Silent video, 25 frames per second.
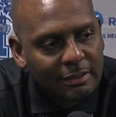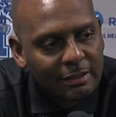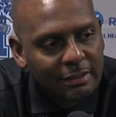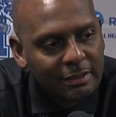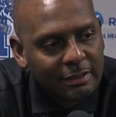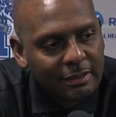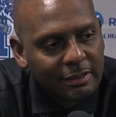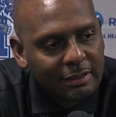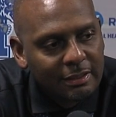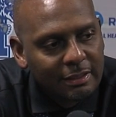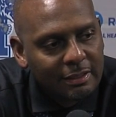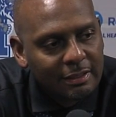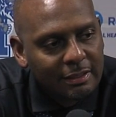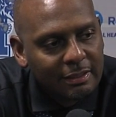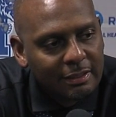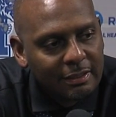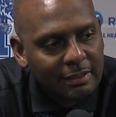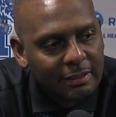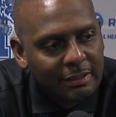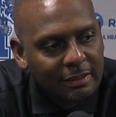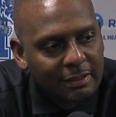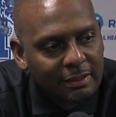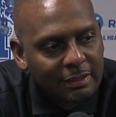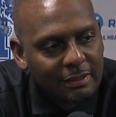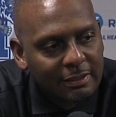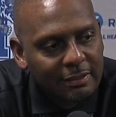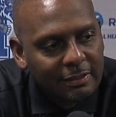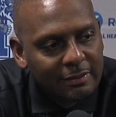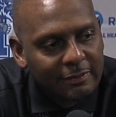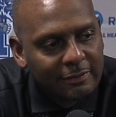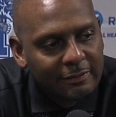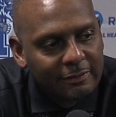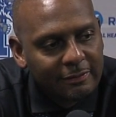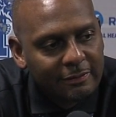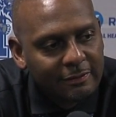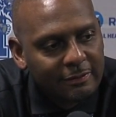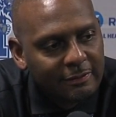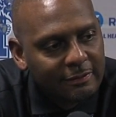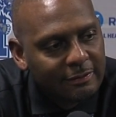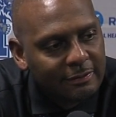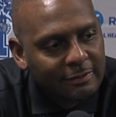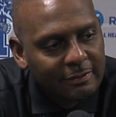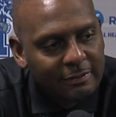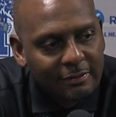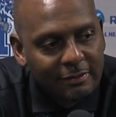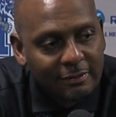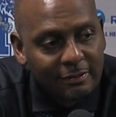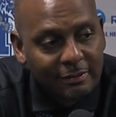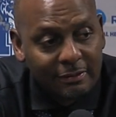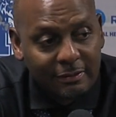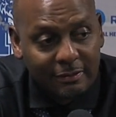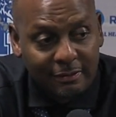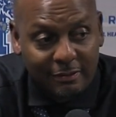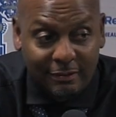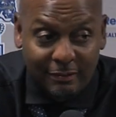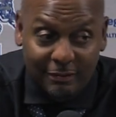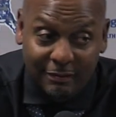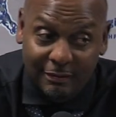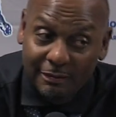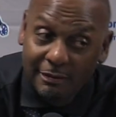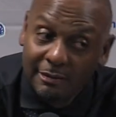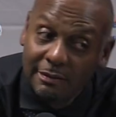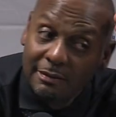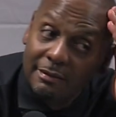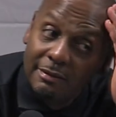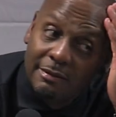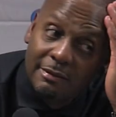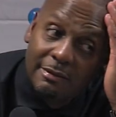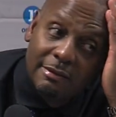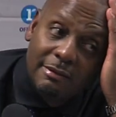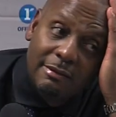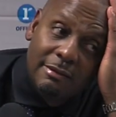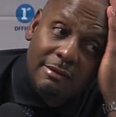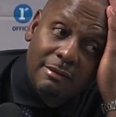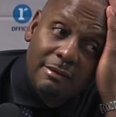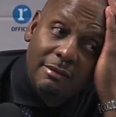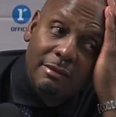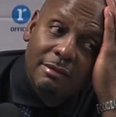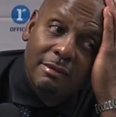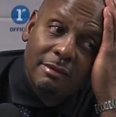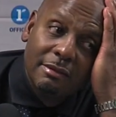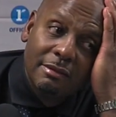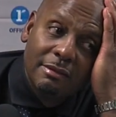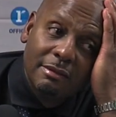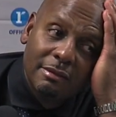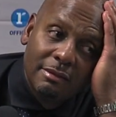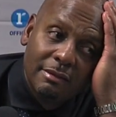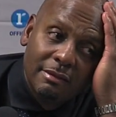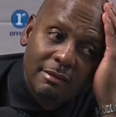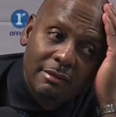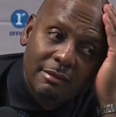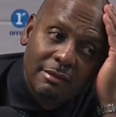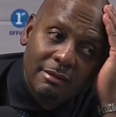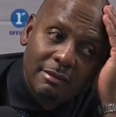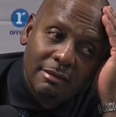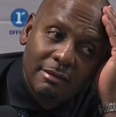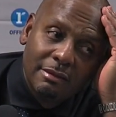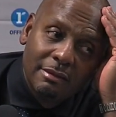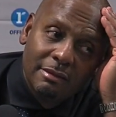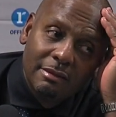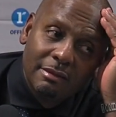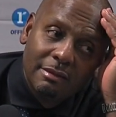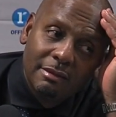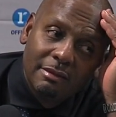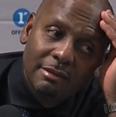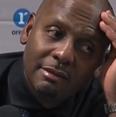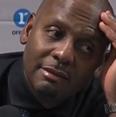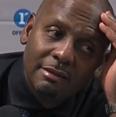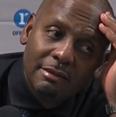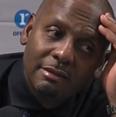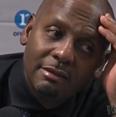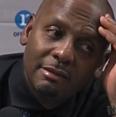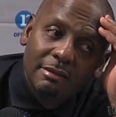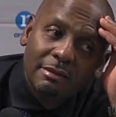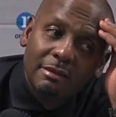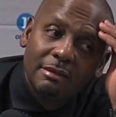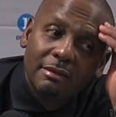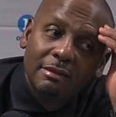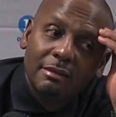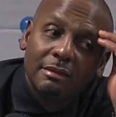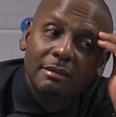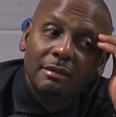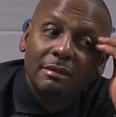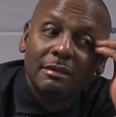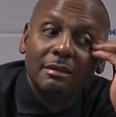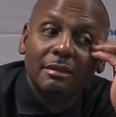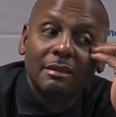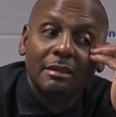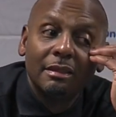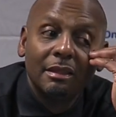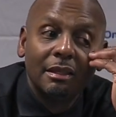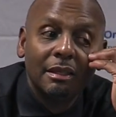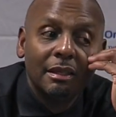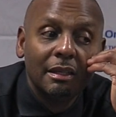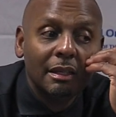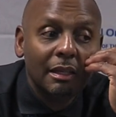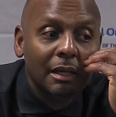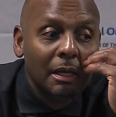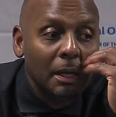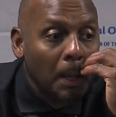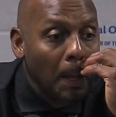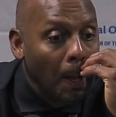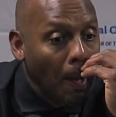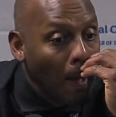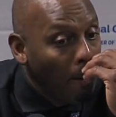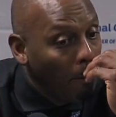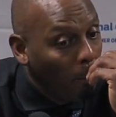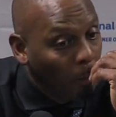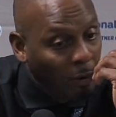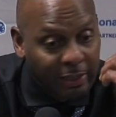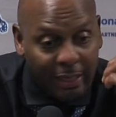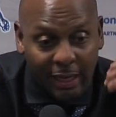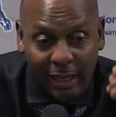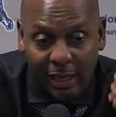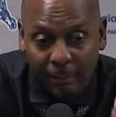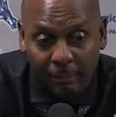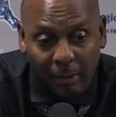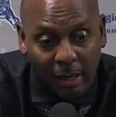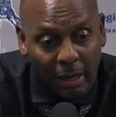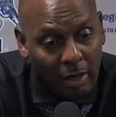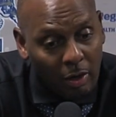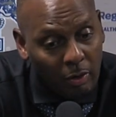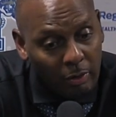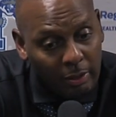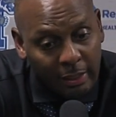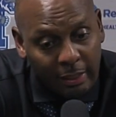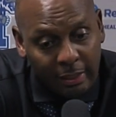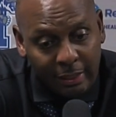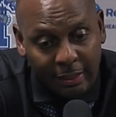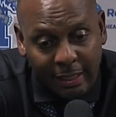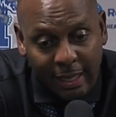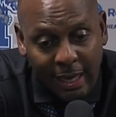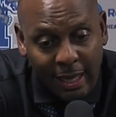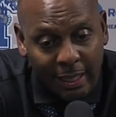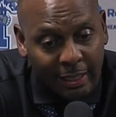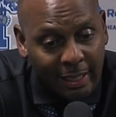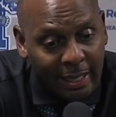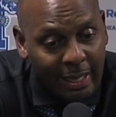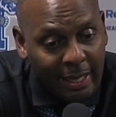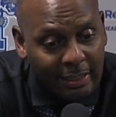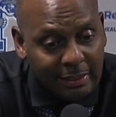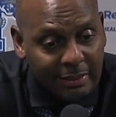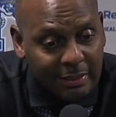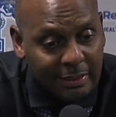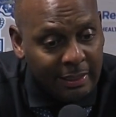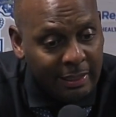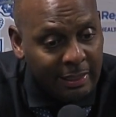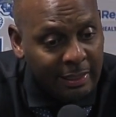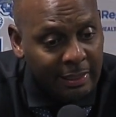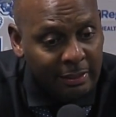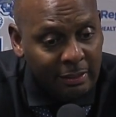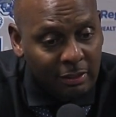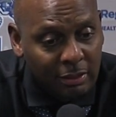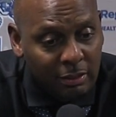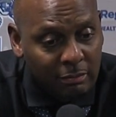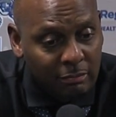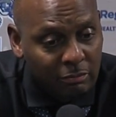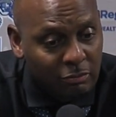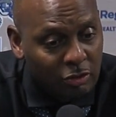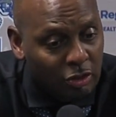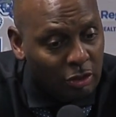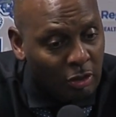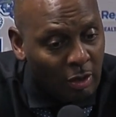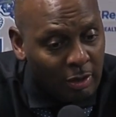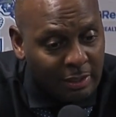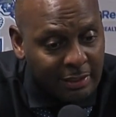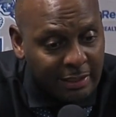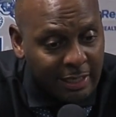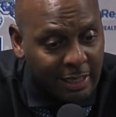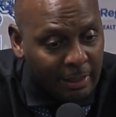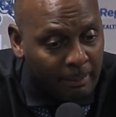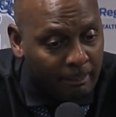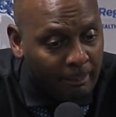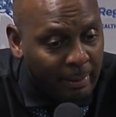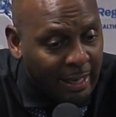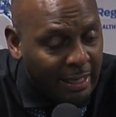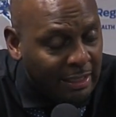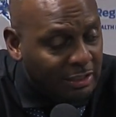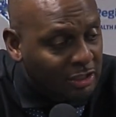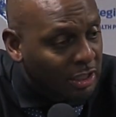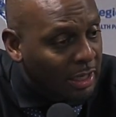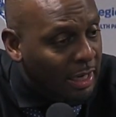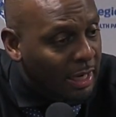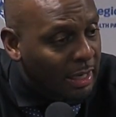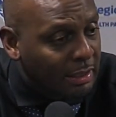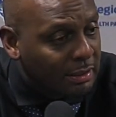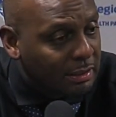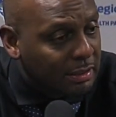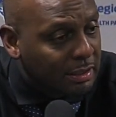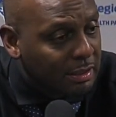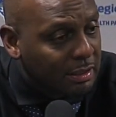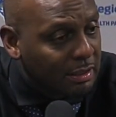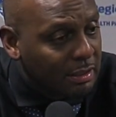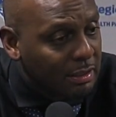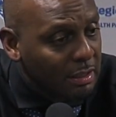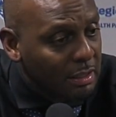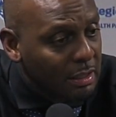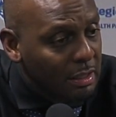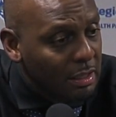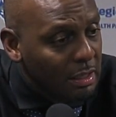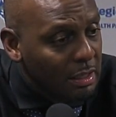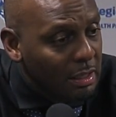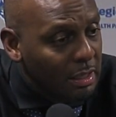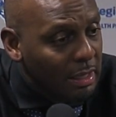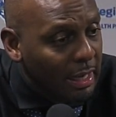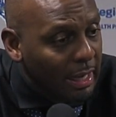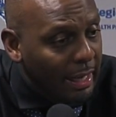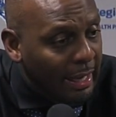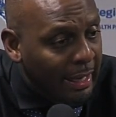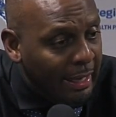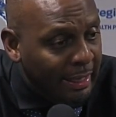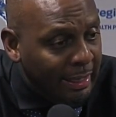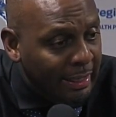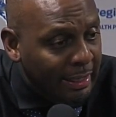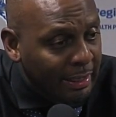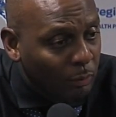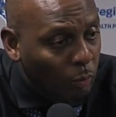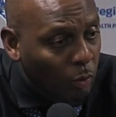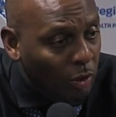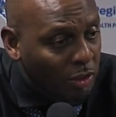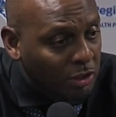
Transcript: From your viewpoint, you guys closed the half so strong. I guess from your vantage point, what happened in the second half? We came out and got laxed and started taking bad shots and